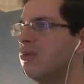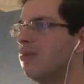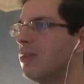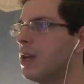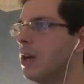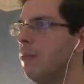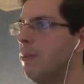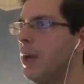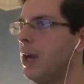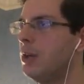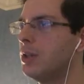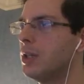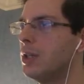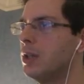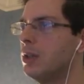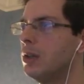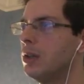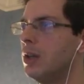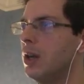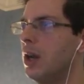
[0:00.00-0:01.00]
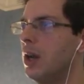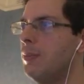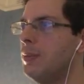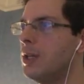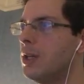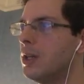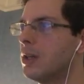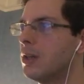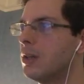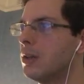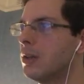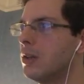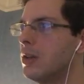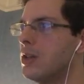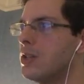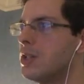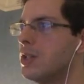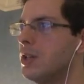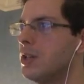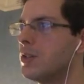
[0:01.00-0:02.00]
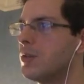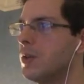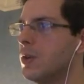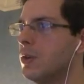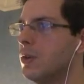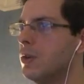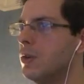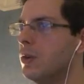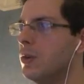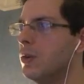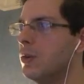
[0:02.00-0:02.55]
Gunpowder. I mean, it's useful.